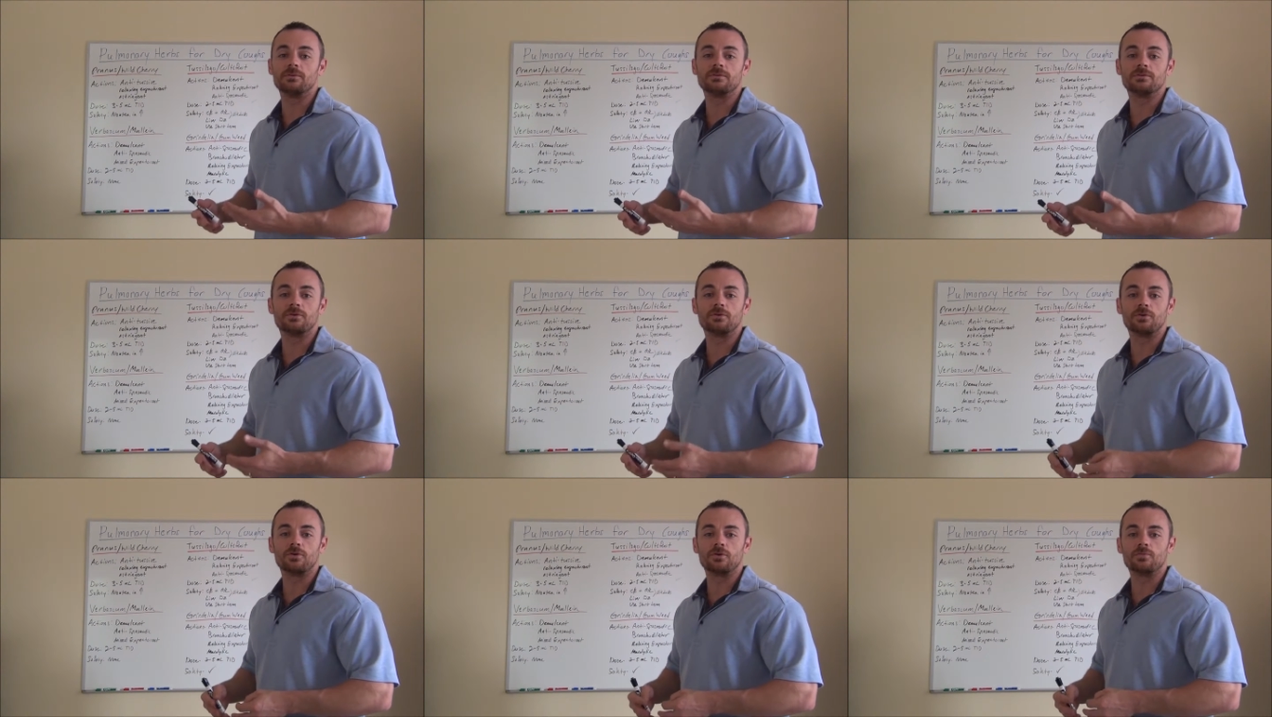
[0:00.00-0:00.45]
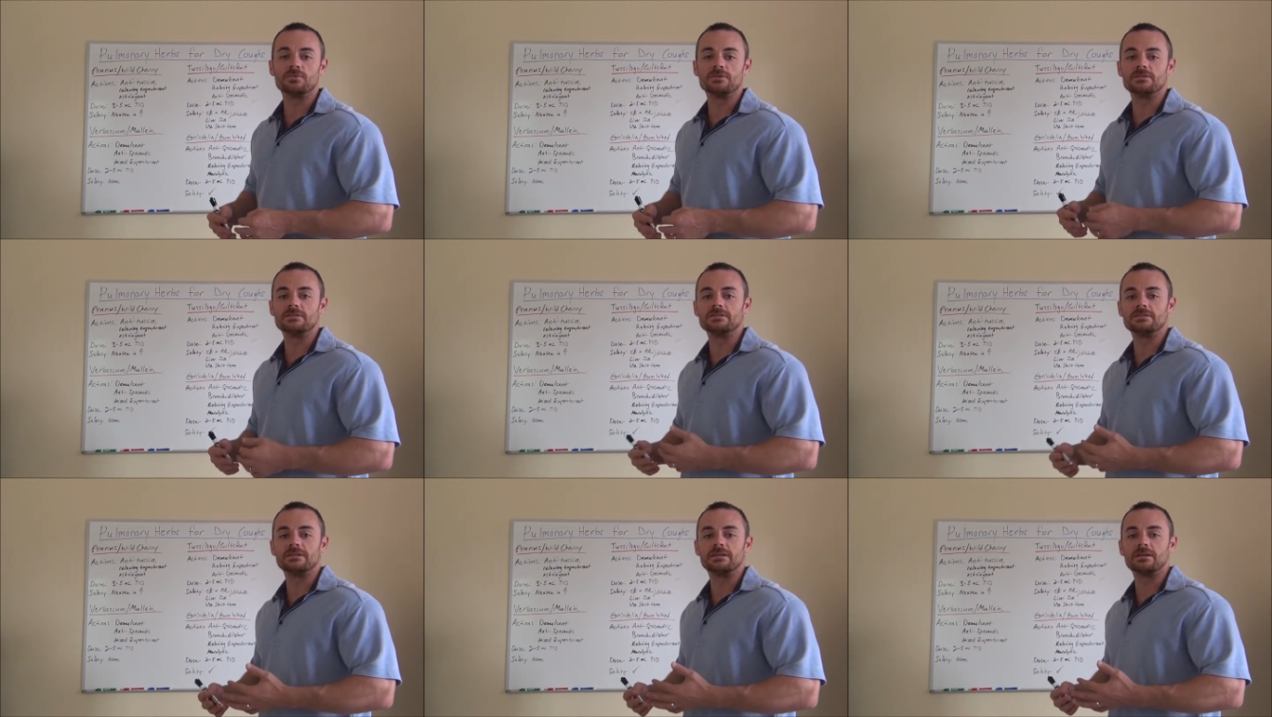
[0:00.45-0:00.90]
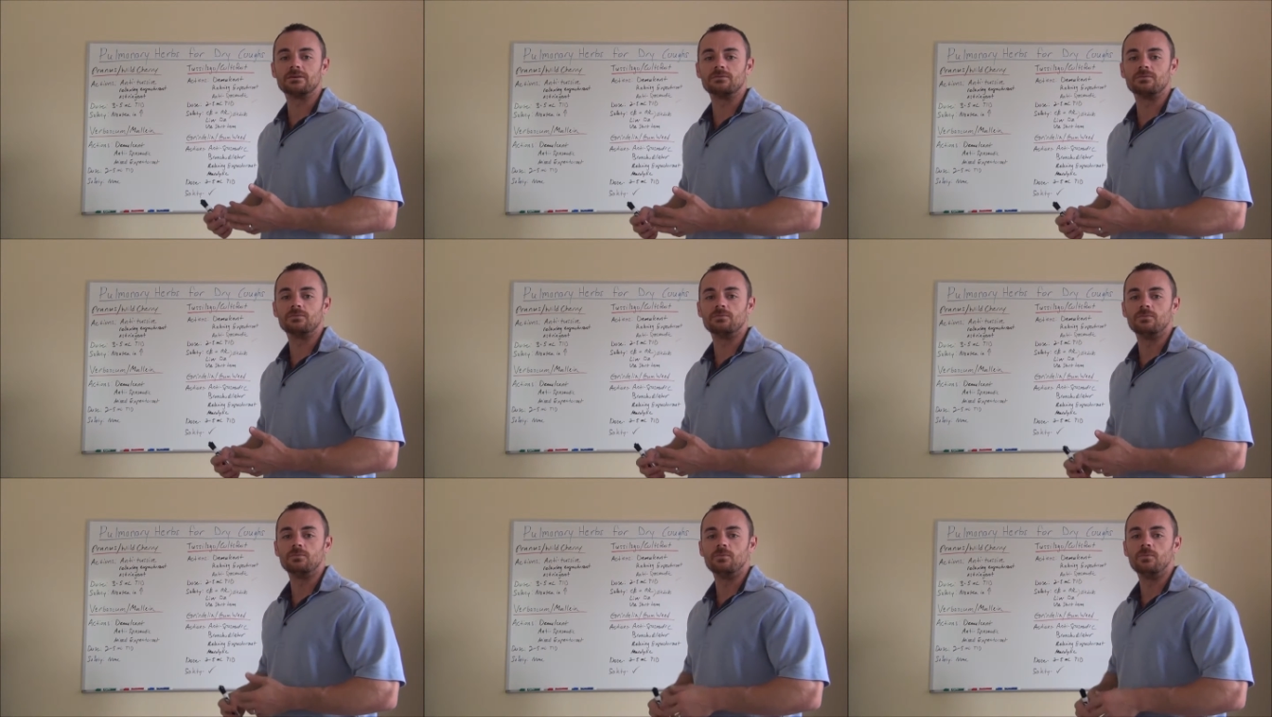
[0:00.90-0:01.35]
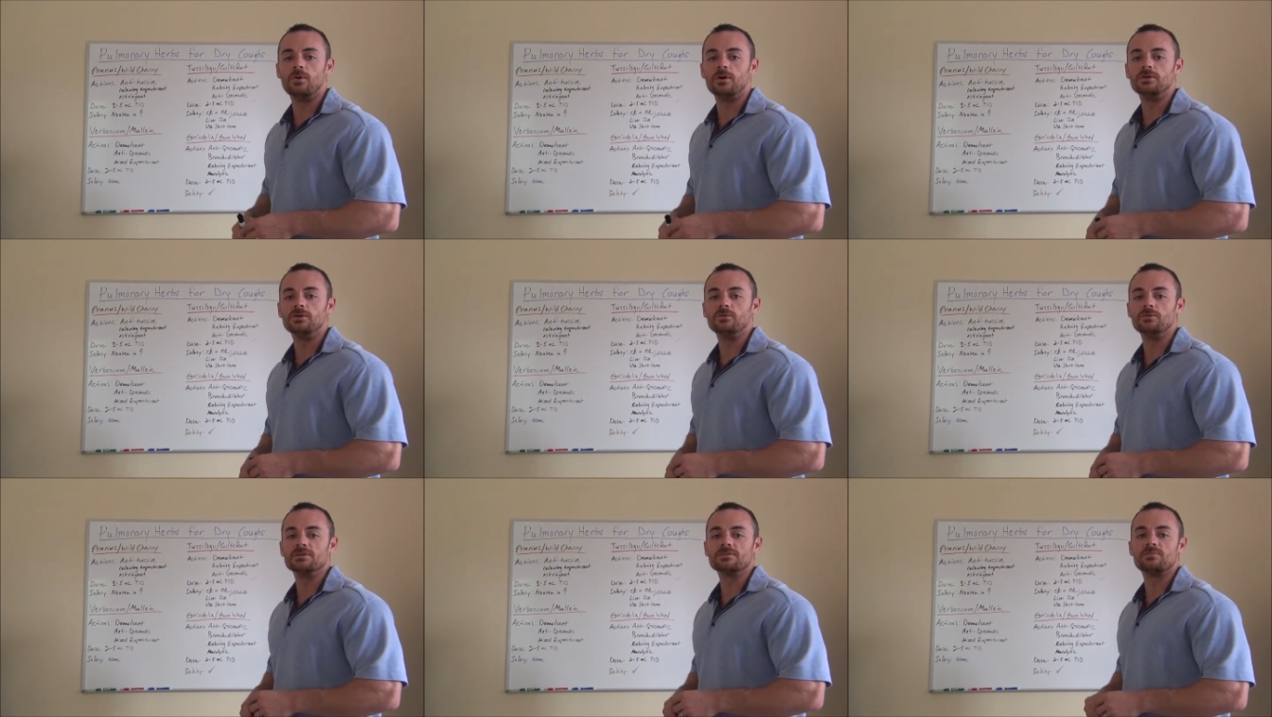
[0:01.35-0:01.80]
with the herbs and seeing
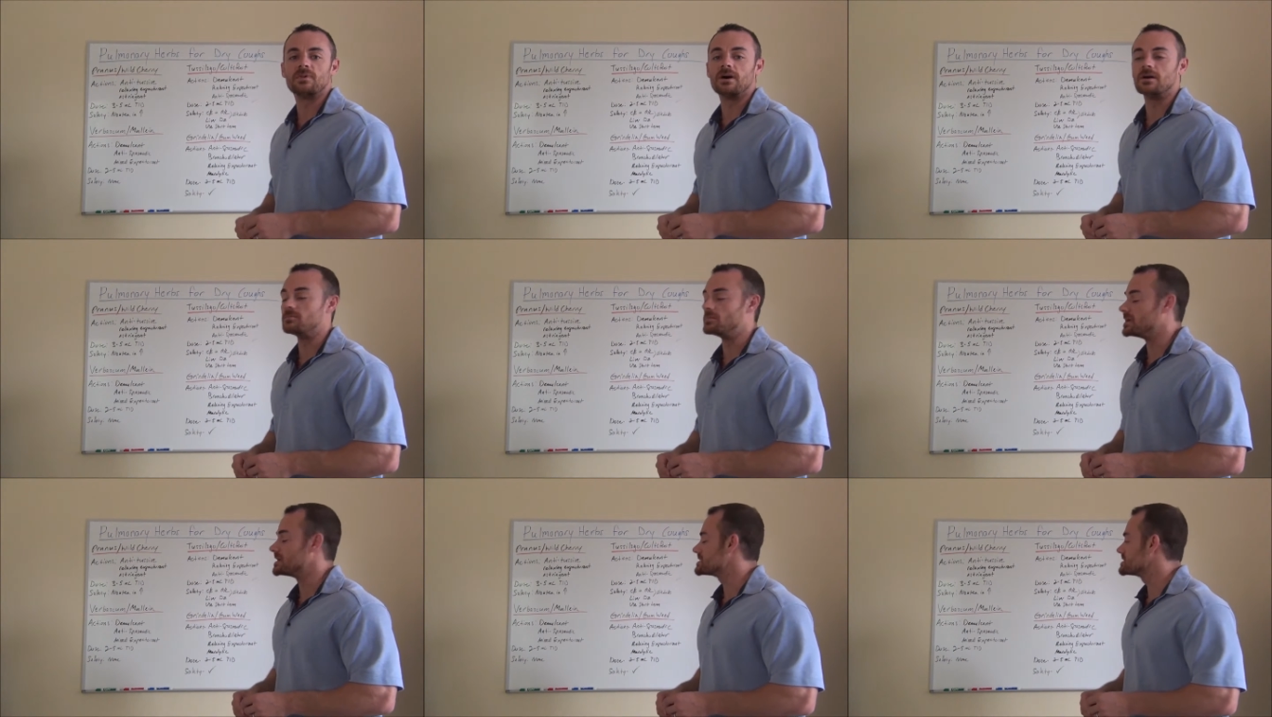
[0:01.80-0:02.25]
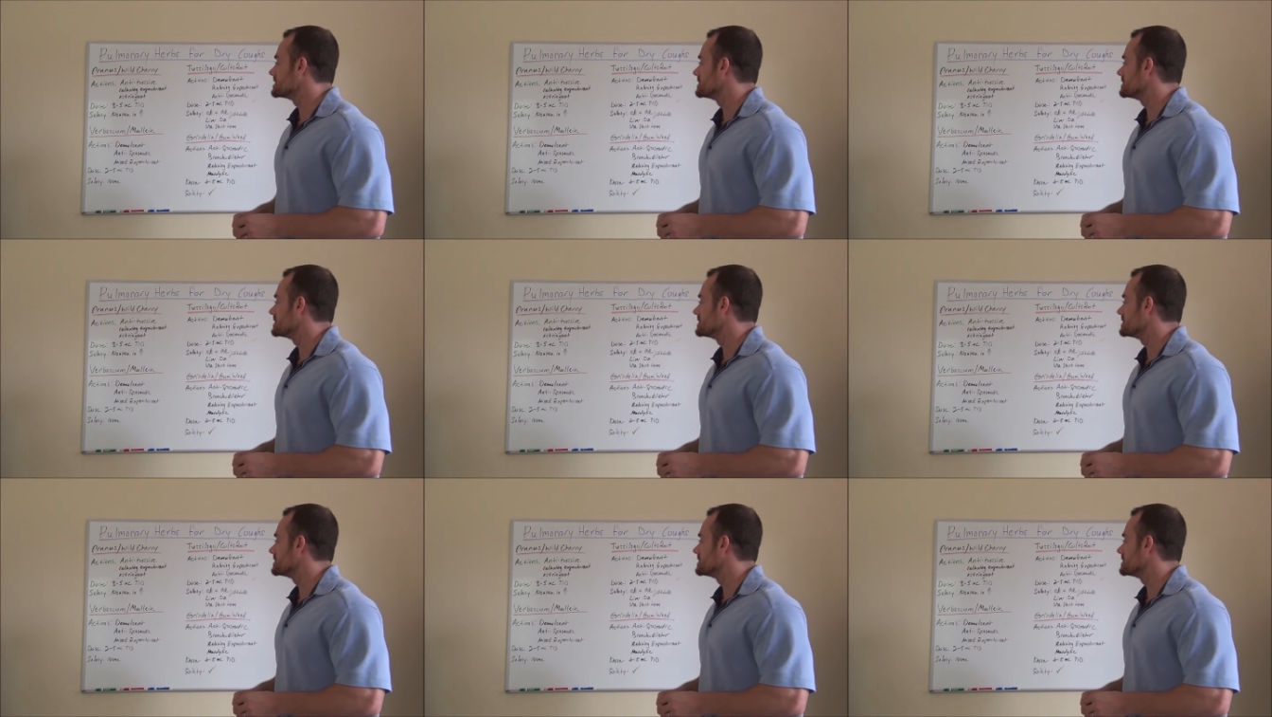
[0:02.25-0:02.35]
what you respond best